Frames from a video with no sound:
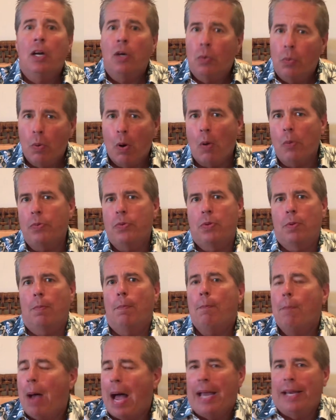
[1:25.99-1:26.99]
growth
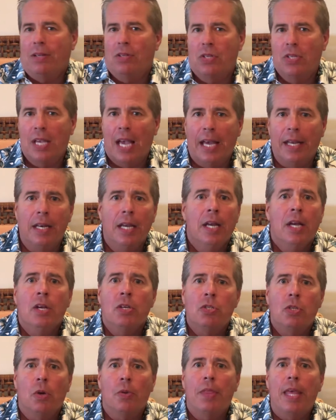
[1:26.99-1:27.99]
mindset.
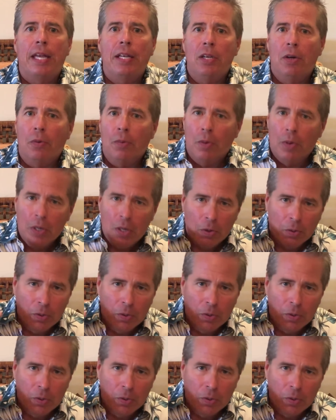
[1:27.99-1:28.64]
So then you're